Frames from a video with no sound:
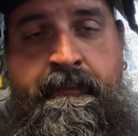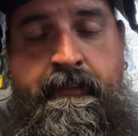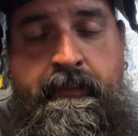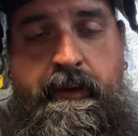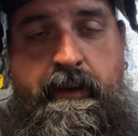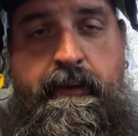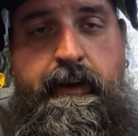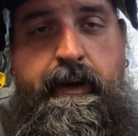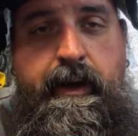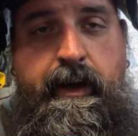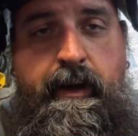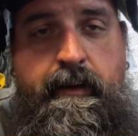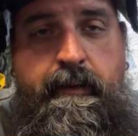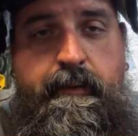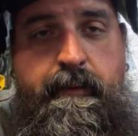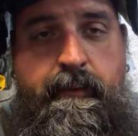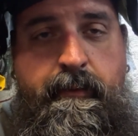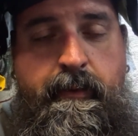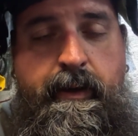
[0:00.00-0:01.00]
Don't
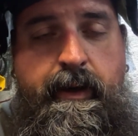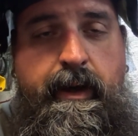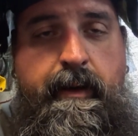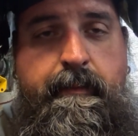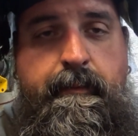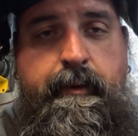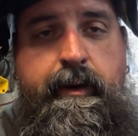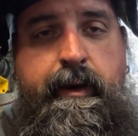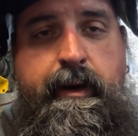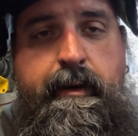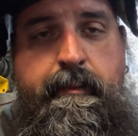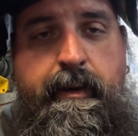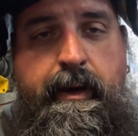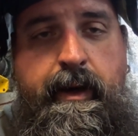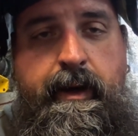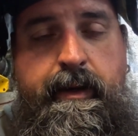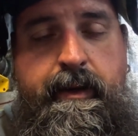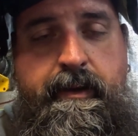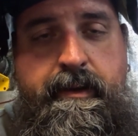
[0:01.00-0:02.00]
care. What I'm worried about